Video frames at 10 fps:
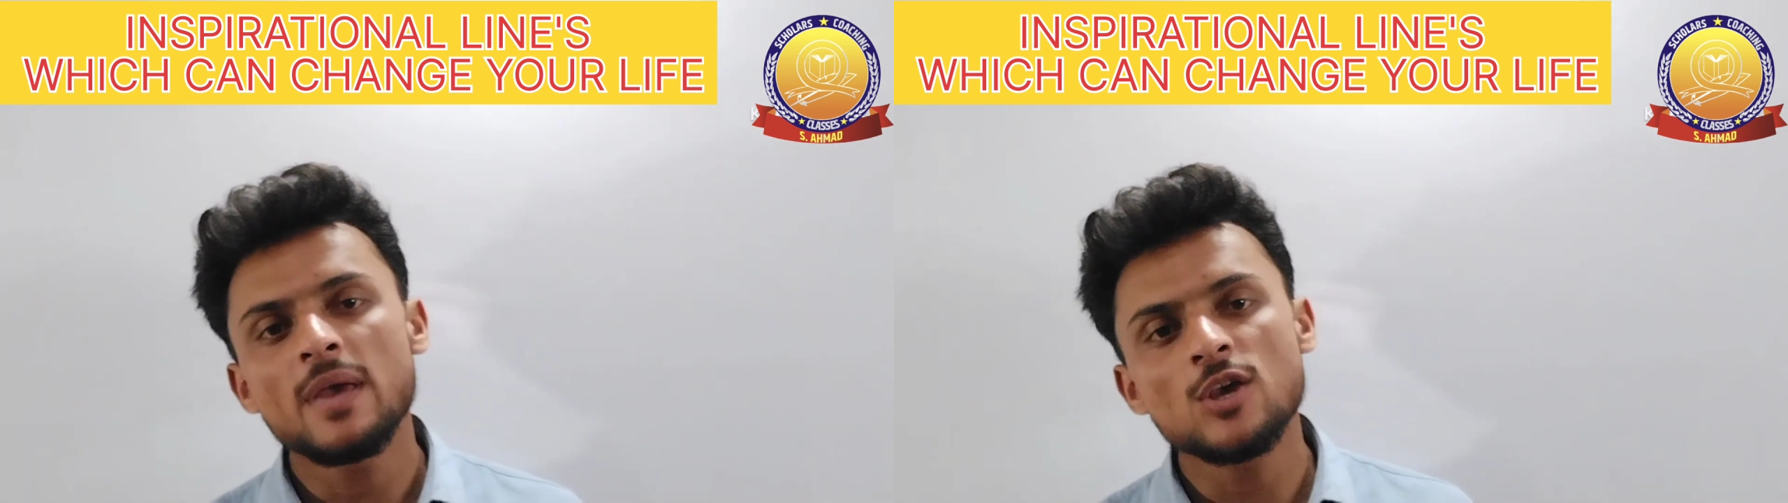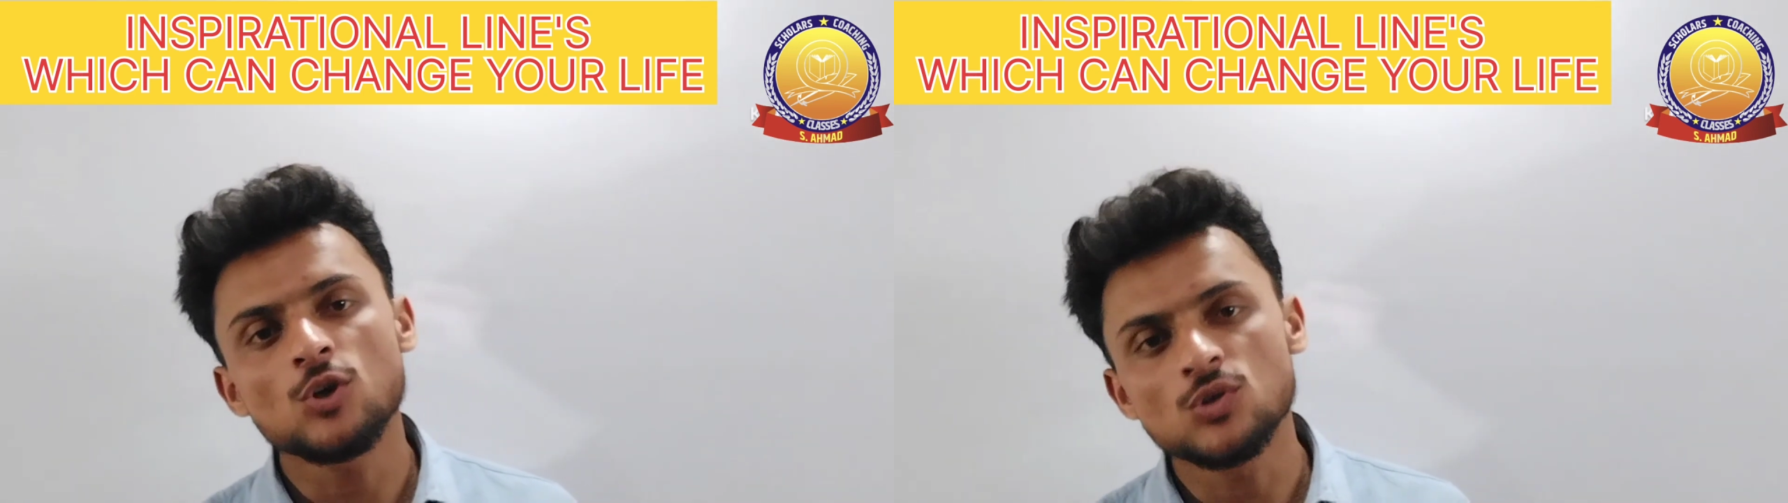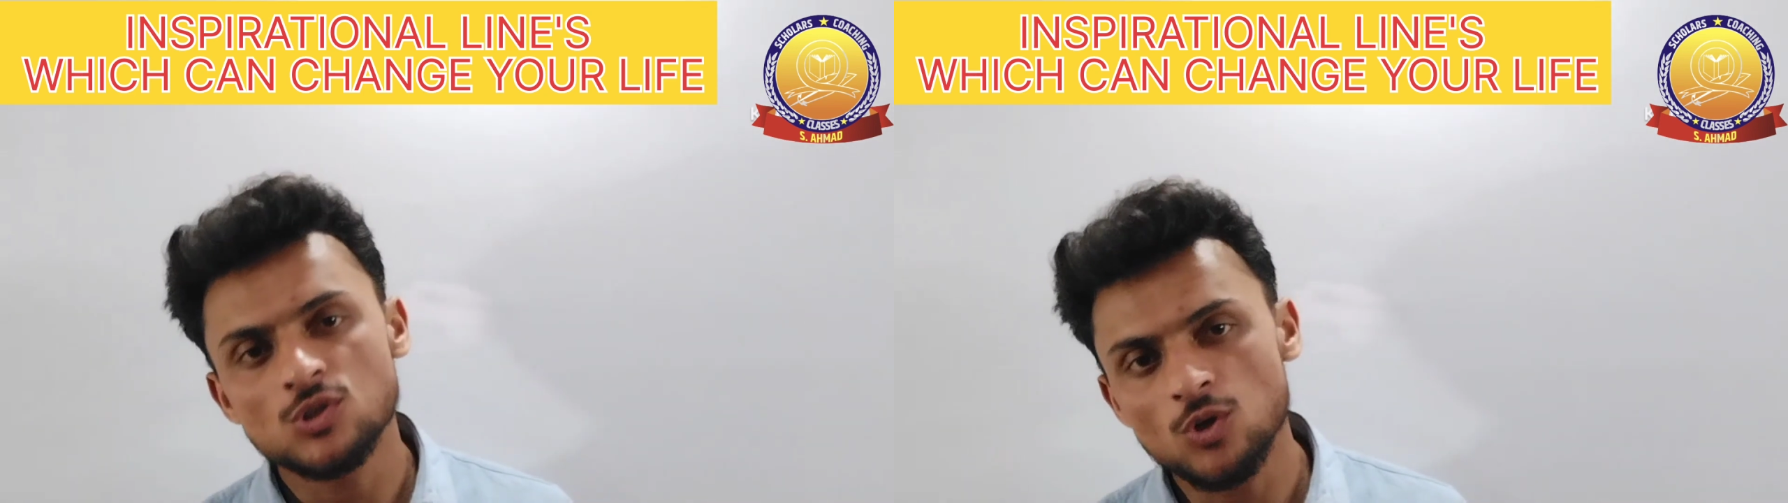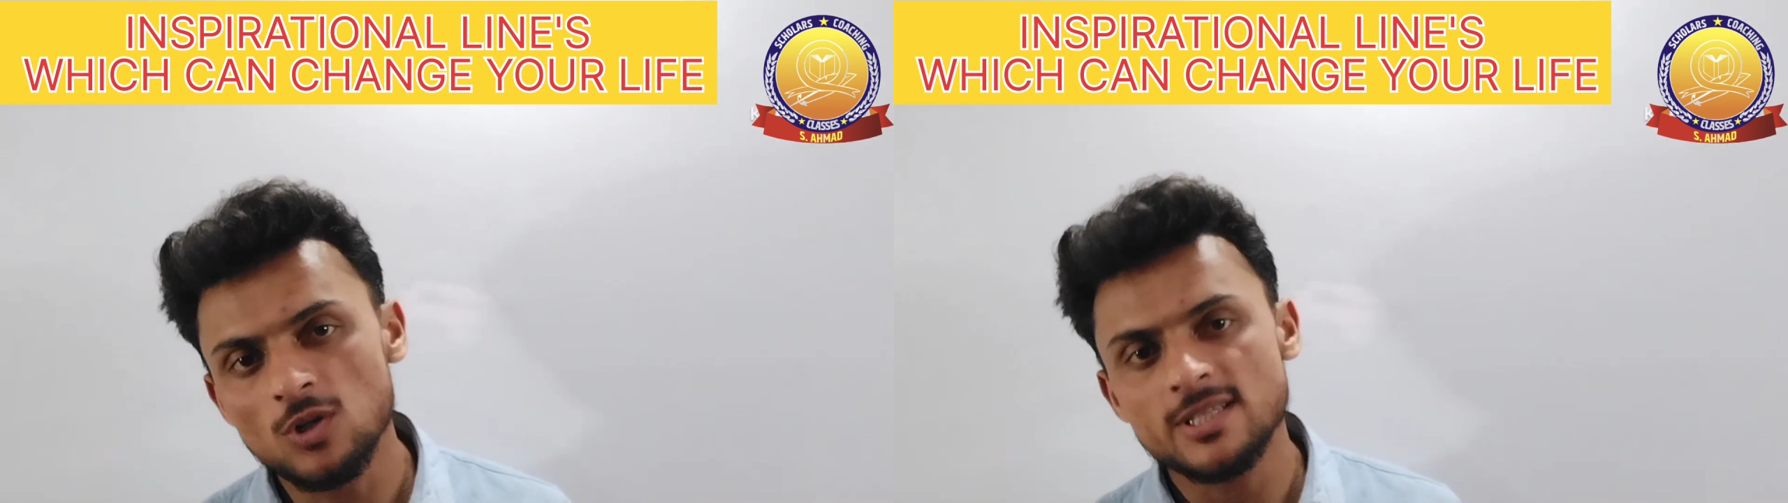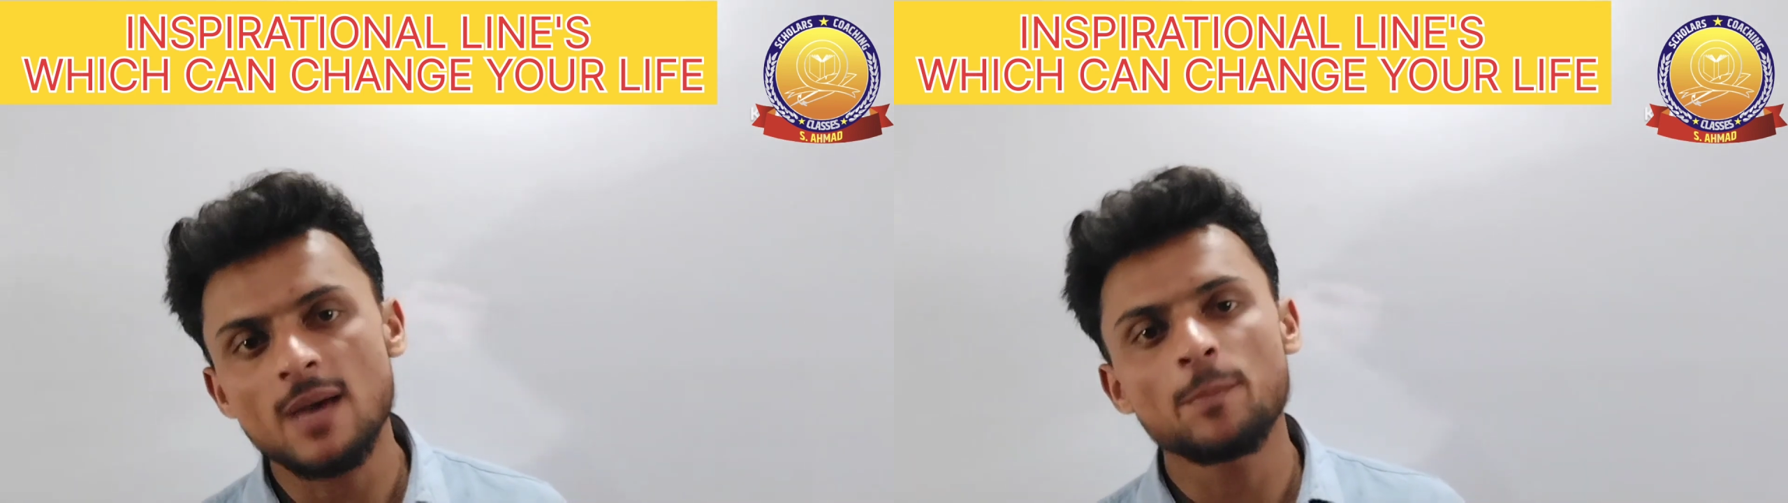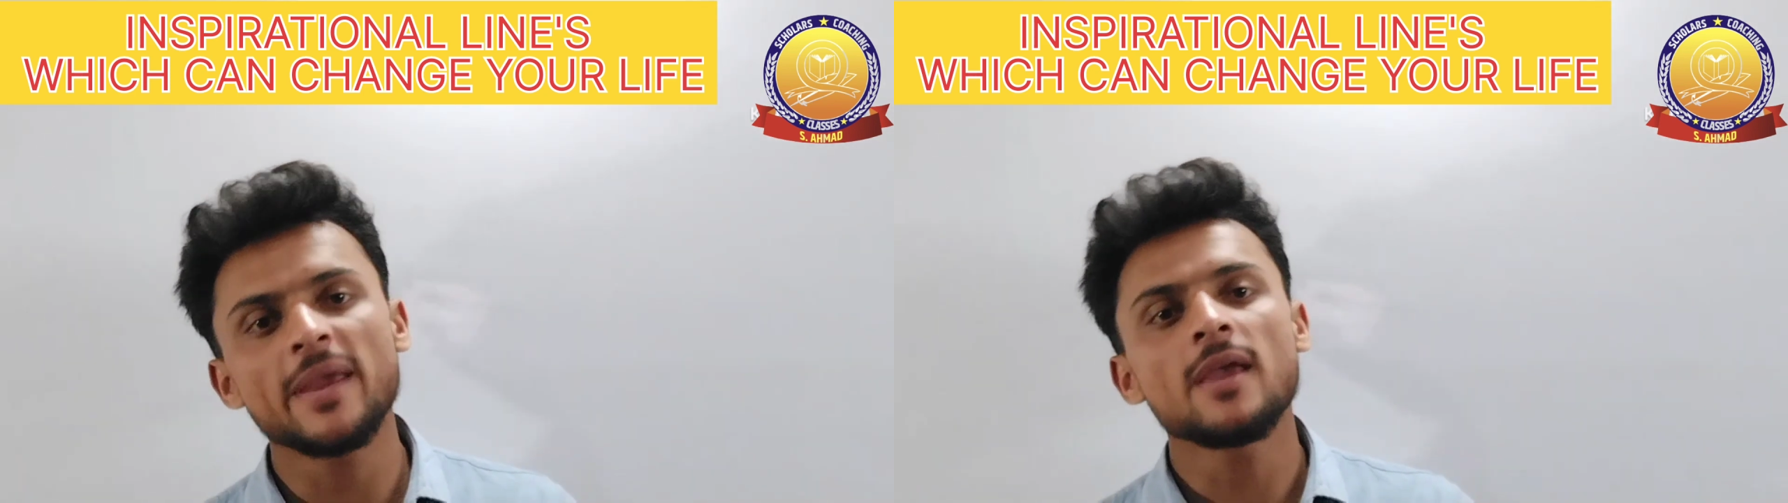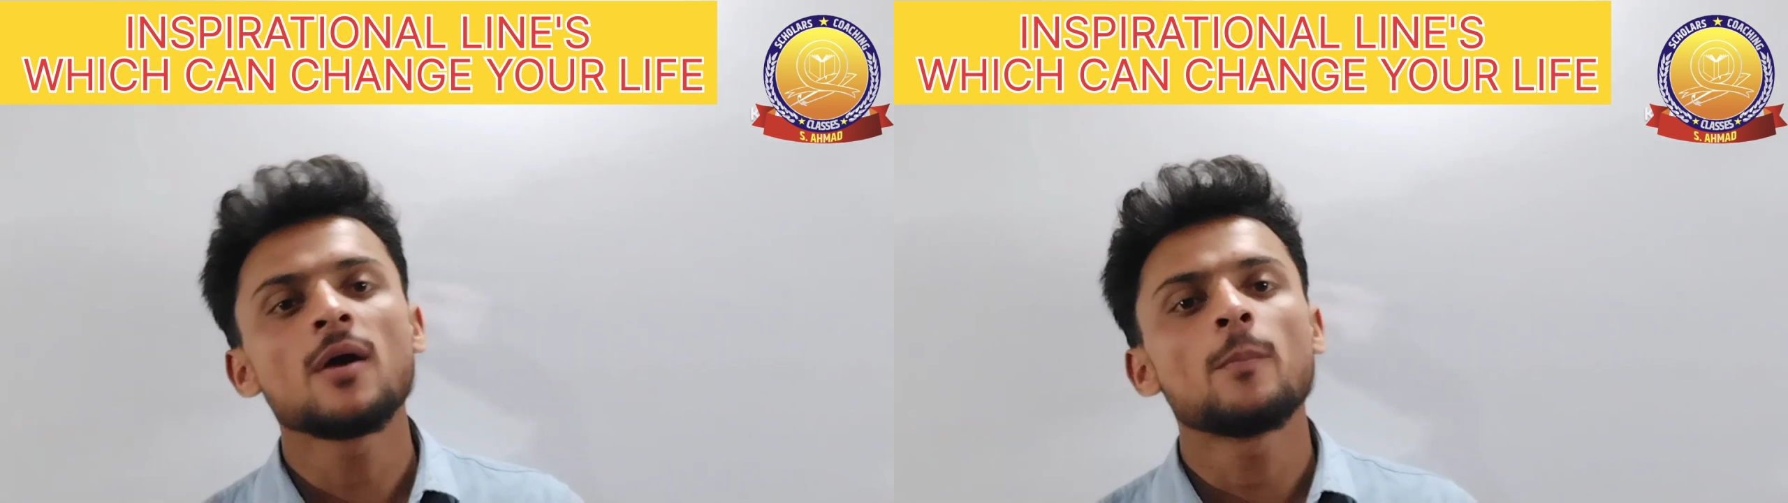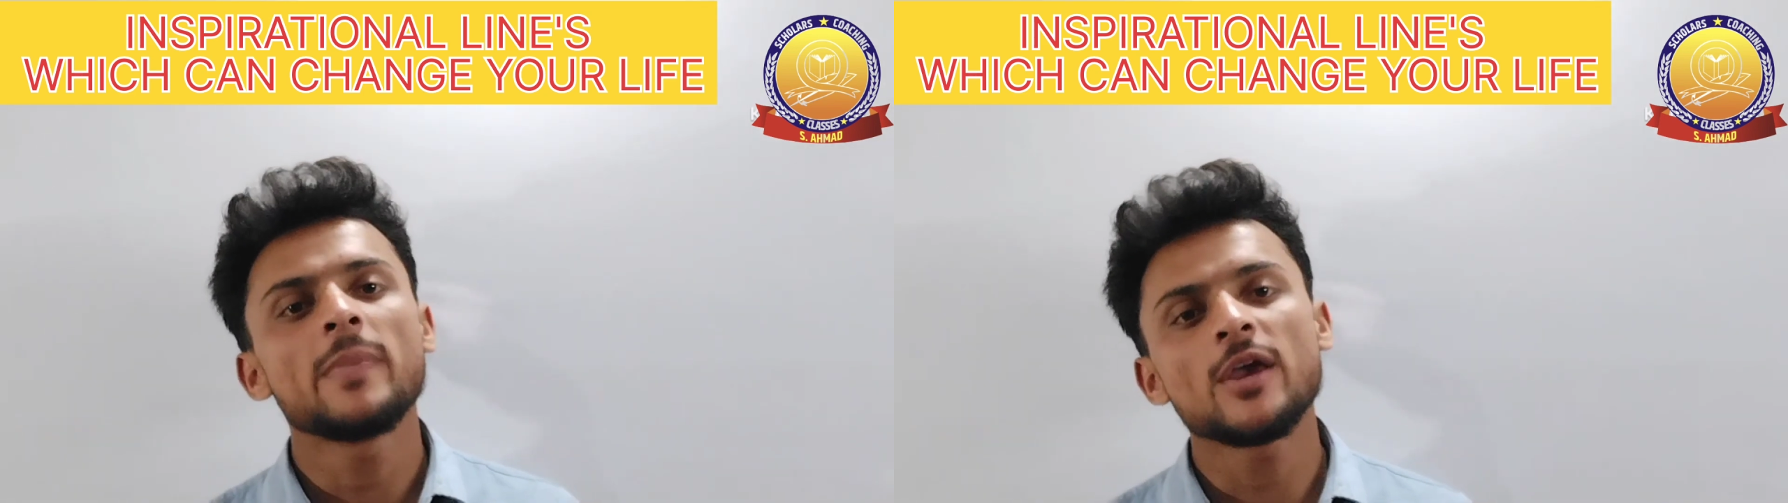make your souls happy,